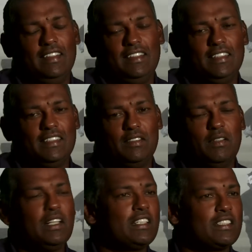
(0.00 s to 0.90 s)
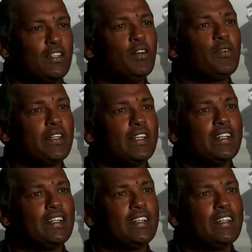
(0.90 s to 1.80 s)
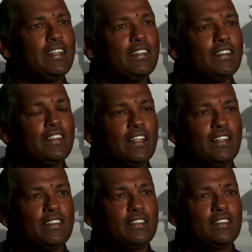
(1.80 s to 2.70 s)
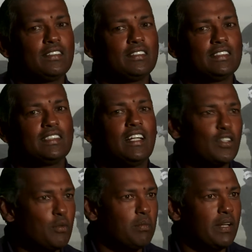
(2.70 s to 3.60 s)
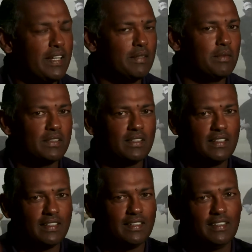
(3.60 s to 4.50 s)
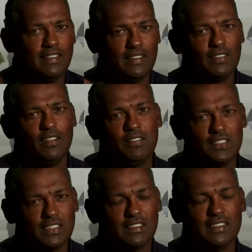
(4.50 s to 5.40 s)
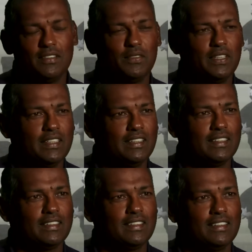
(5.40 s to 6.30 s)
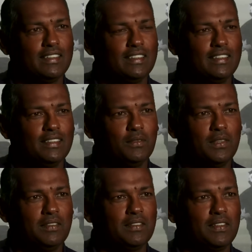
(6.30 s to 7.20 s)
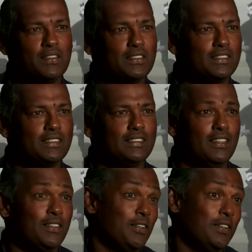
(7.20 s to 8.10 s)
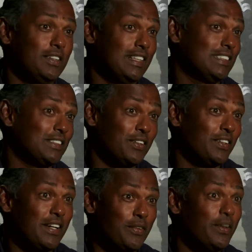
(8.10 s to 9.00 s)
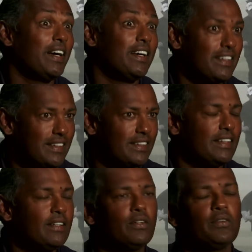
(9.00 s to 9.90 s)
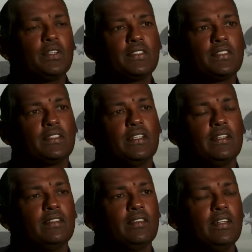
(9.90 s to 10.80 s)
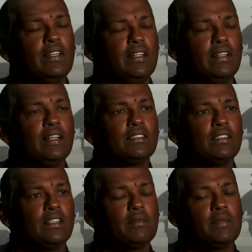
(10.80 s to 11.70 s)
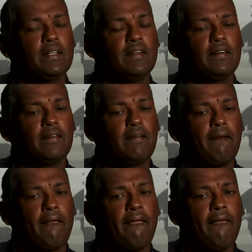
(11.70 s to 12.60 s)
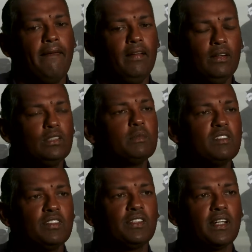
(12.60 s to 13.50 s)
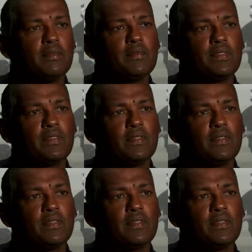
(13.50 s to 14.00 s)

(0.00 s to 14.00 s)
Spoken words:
just go with it. You know, you cannot start complaining, but you know, golfers are really weird that whatever doesn't go their way, they always, you know, it gets to them. And it got to me a few times,